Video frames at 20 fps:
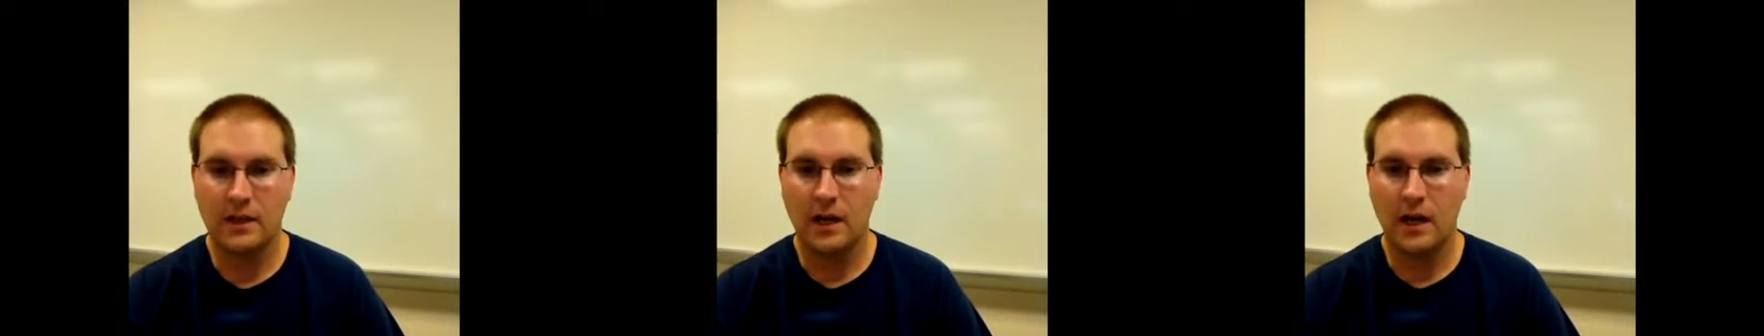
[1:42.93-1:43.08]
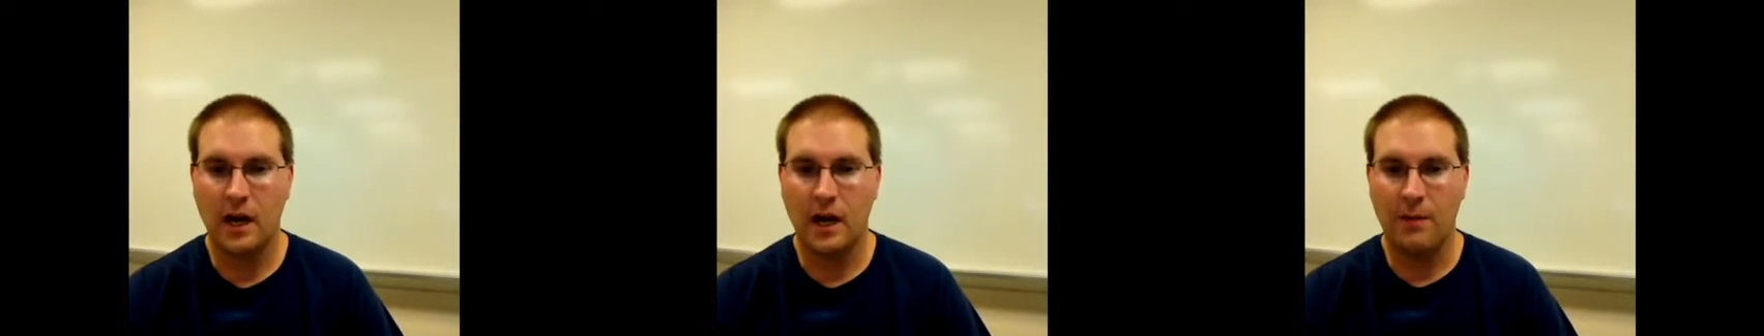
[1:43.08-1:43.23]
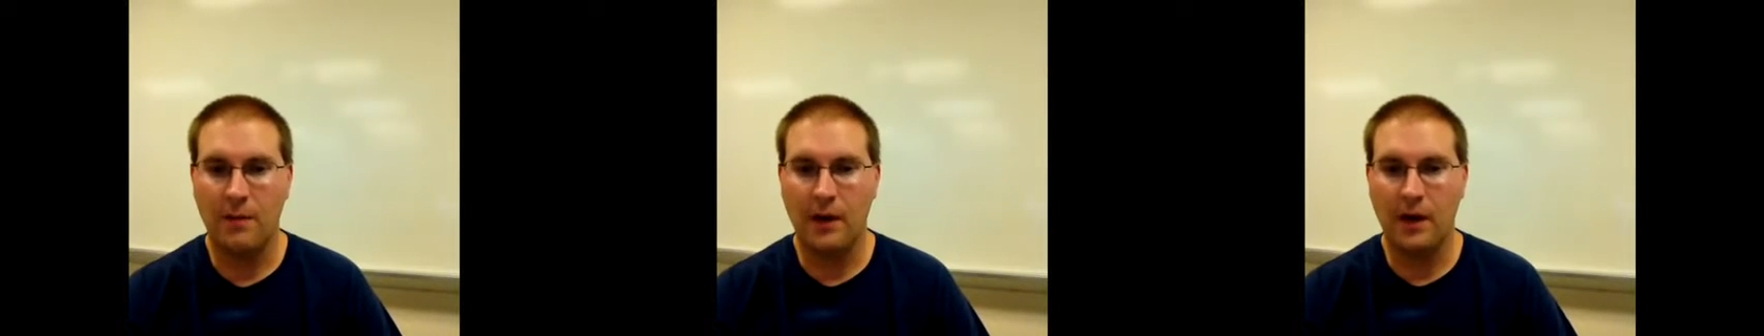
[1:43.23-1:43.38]

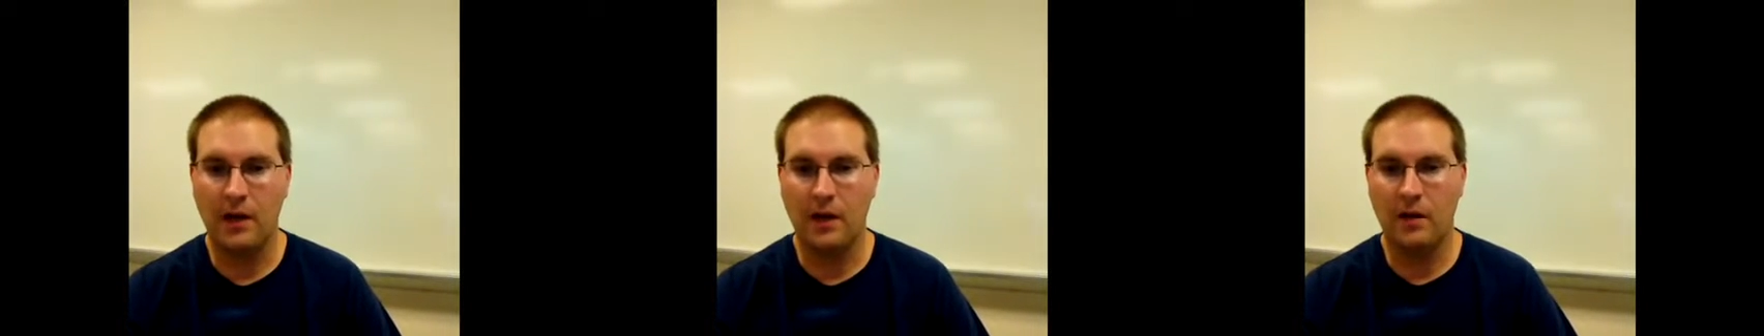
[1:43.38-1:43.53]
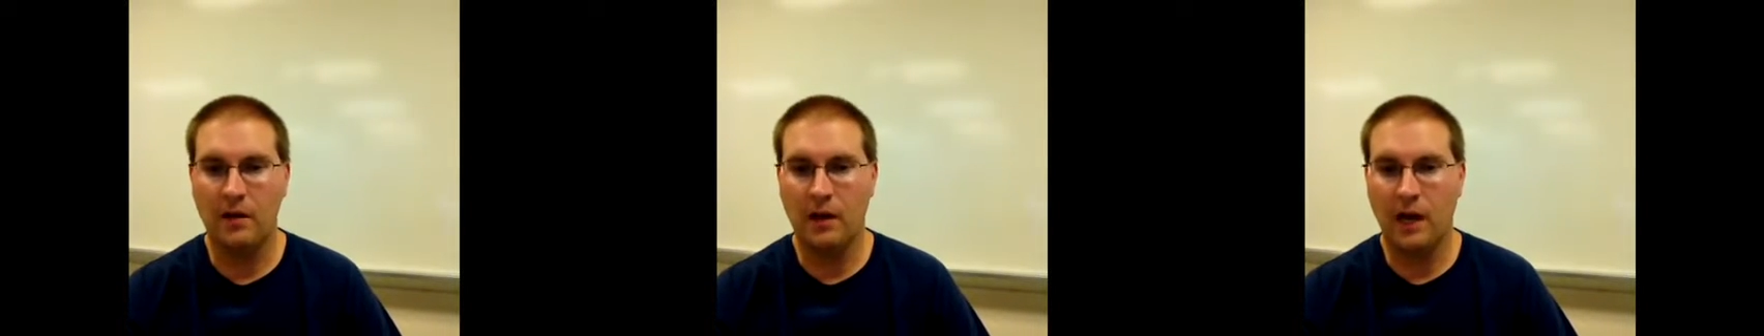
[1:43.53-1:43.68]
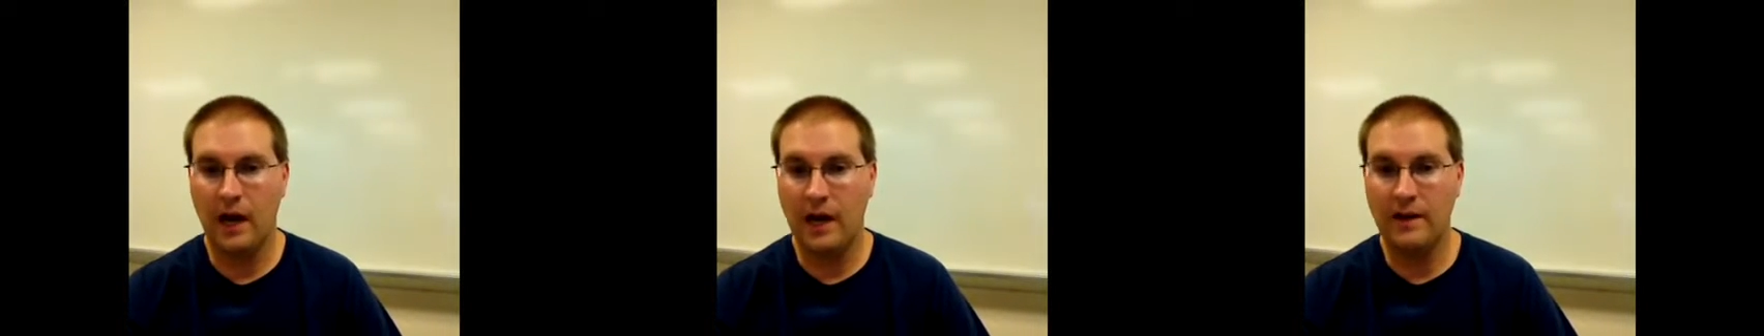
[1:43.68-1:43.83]
um, a, a,
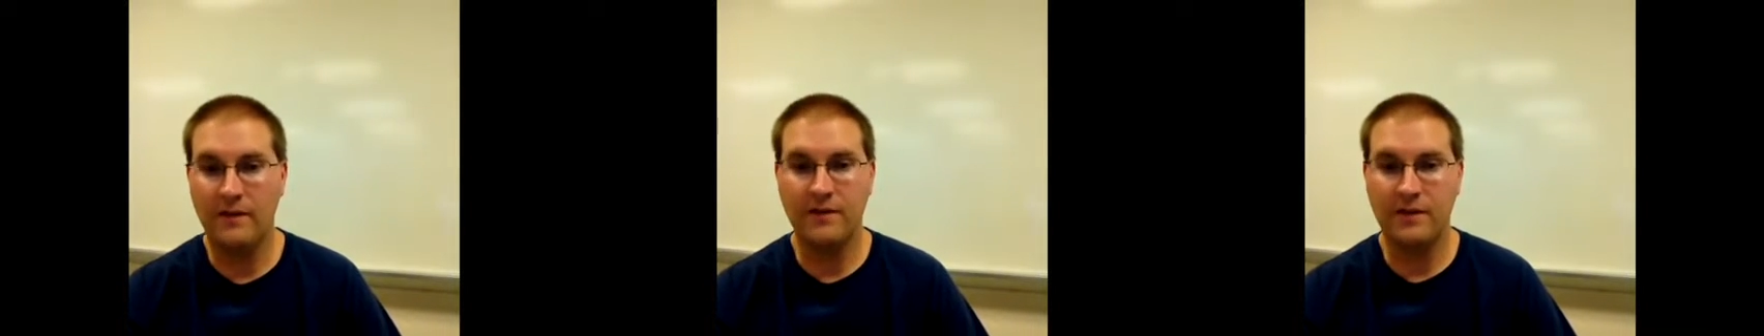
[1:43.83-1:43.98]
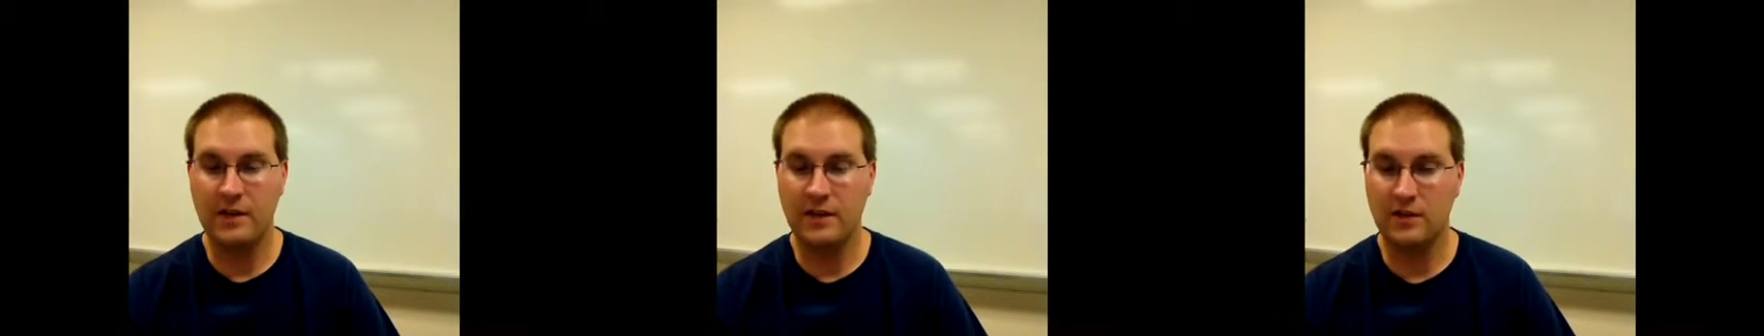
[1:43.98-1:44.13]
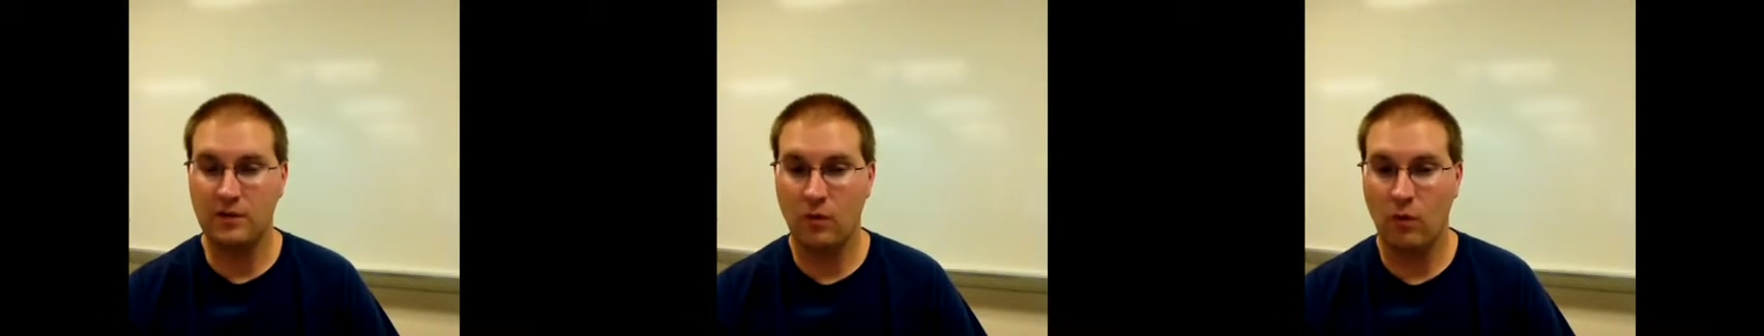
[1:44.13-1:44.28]
lot of
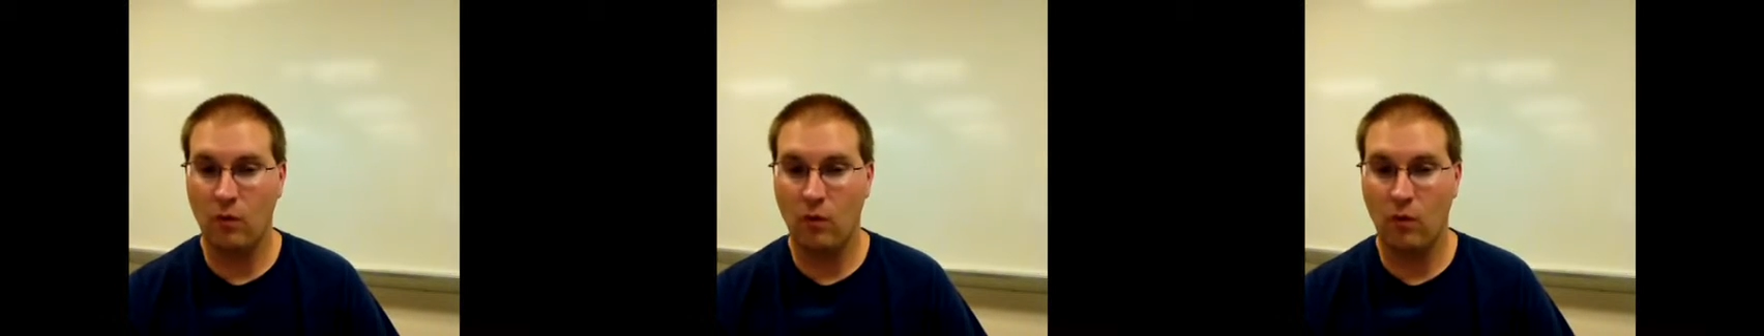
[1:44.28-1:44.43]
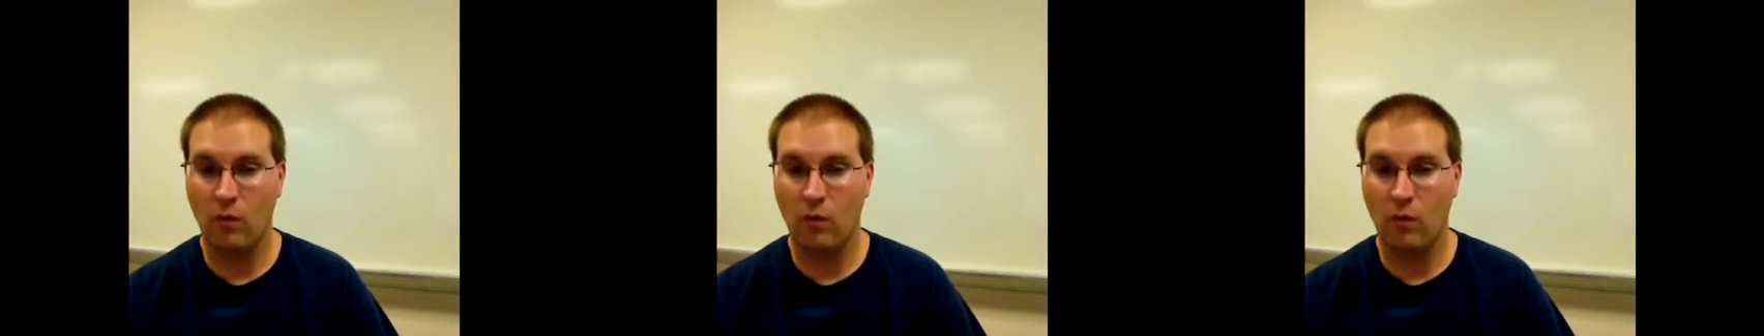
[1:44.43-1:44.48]
these